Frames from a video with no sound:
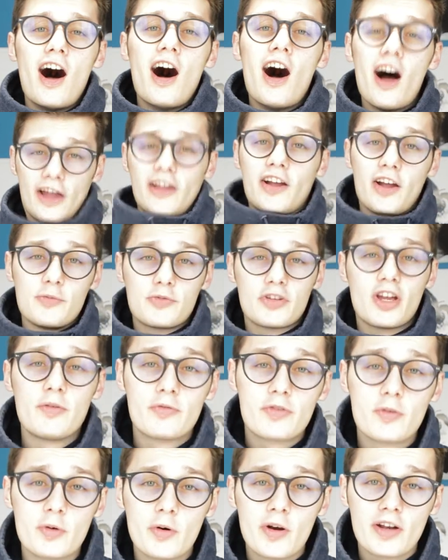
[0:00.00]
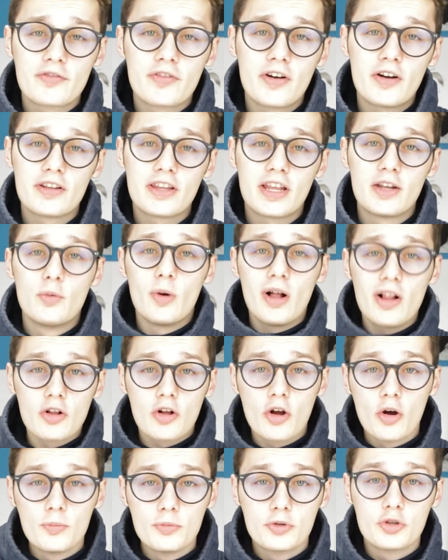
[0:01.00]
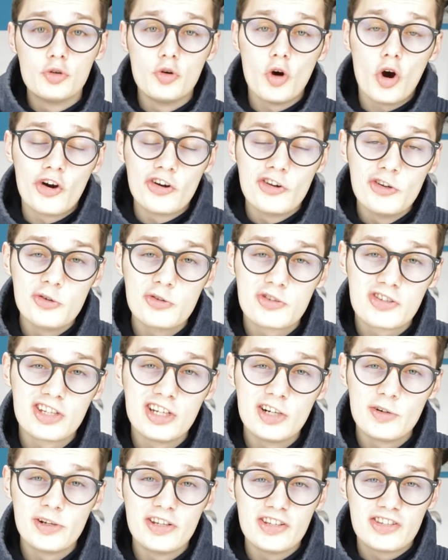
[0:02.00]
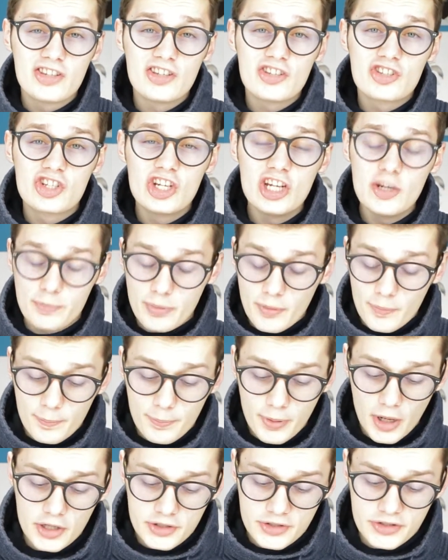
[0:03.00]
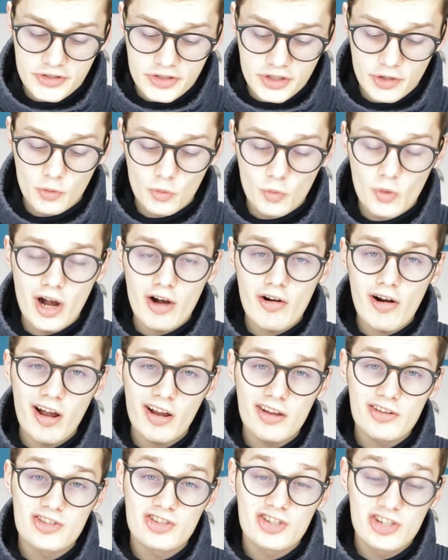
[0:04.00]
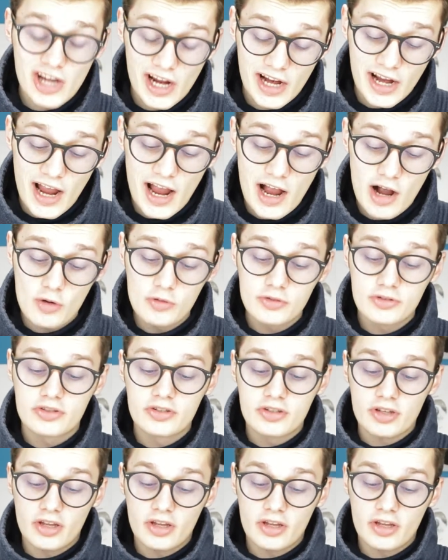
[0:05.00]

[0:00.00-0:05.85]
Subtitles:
Hi, I'm Simon from the Red Ferret and welcome to our new series CheapBuds, where I check out